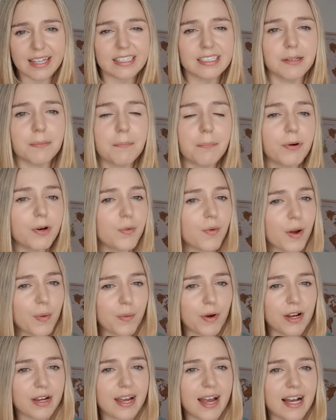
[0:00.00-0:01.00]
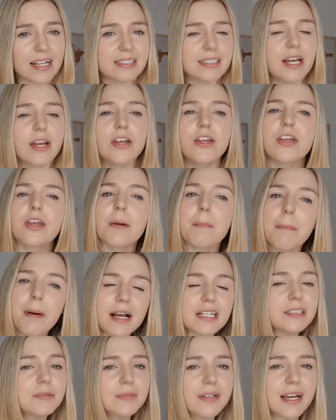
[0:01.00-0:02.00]
There's some bodyweight workouts. You can buy
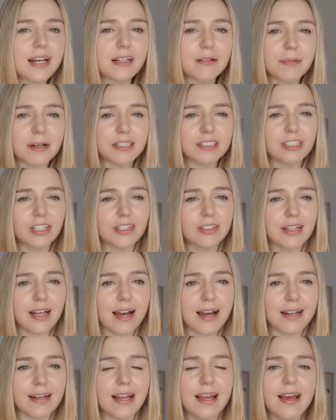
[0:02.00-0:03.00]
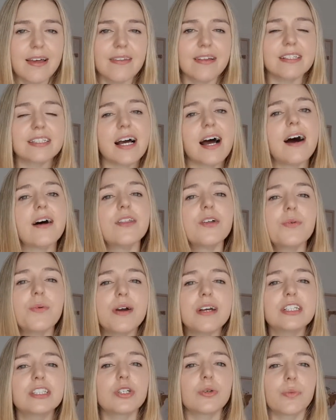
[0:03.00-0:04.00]
some kettlebells online. There's other
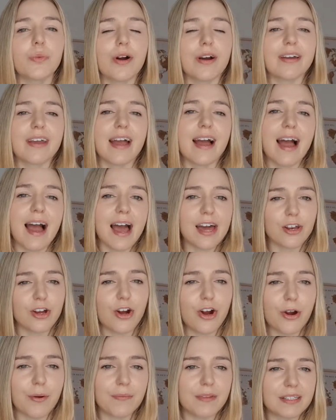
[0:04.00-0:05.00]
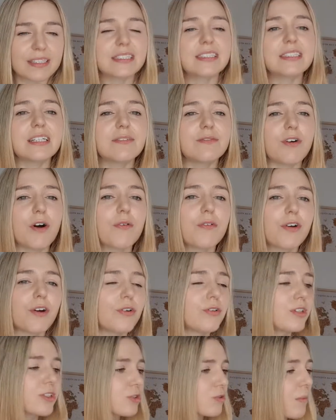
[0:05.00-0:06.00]
ways to work out at home that doesn't involve
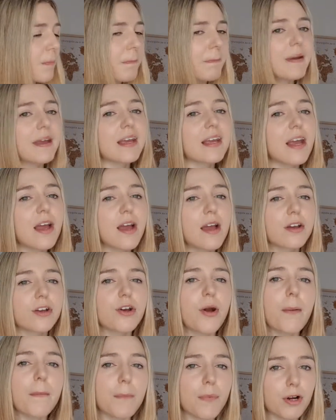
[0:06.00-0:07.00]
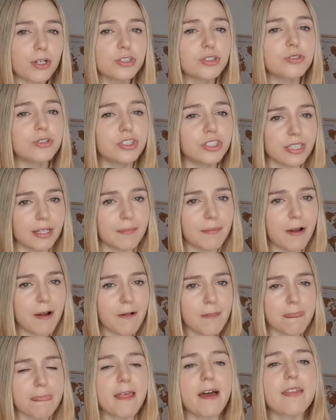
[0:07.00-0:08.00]
going into a big commercial gym.
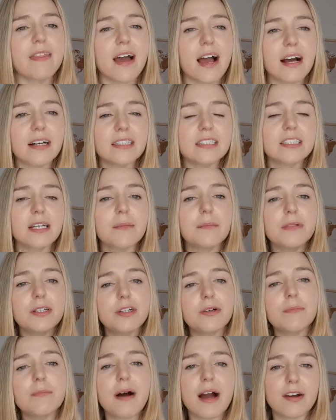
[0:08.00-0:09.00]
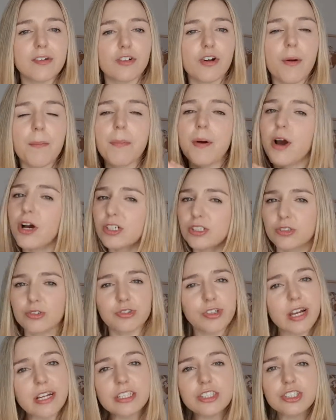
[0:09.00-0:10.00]
Now, there are some little micro personal
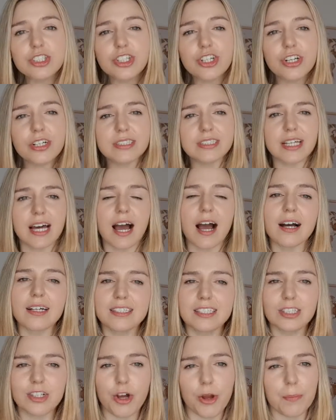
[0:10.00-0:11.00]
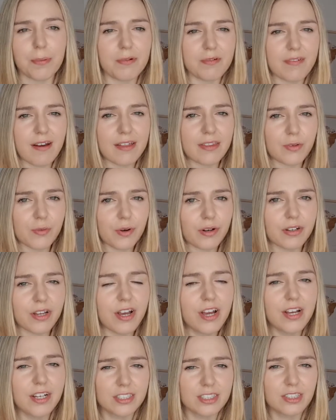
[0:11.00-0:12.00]
training studios that are still open around the world,
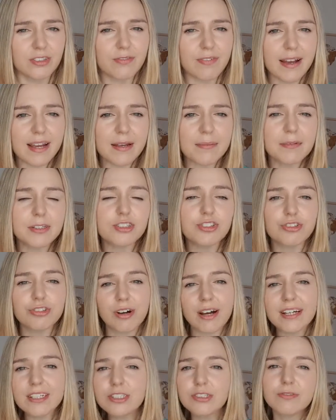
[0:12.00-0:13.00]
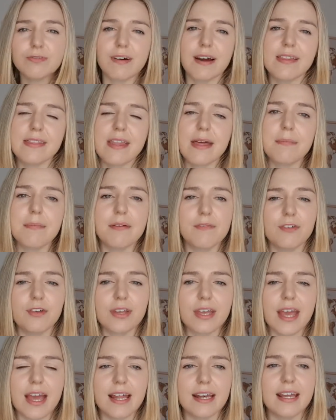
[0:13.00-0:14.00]
so I recommend trying to find them if you
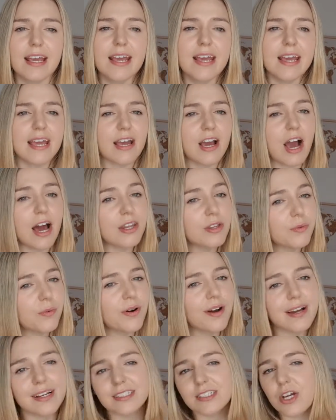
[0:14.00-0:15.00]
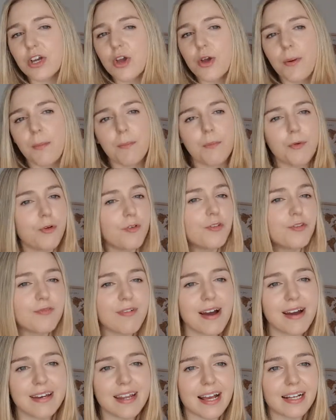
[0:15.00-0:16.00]
can. Otherwise, moving
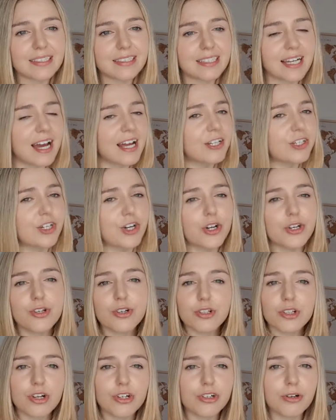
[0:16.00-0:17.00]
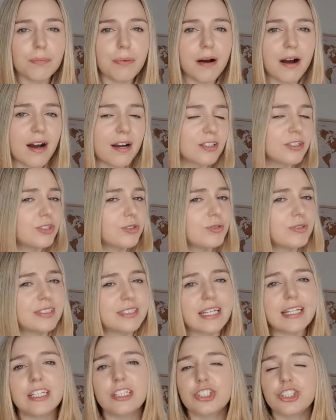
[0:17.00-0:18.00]
around outside, go to your local park, do a
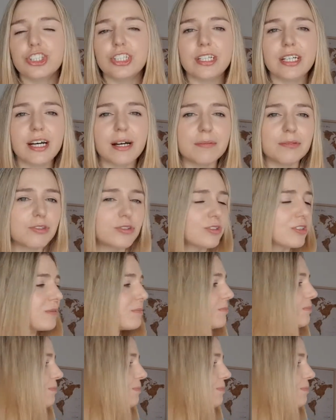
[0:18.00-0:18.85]
set of chin-ups, do some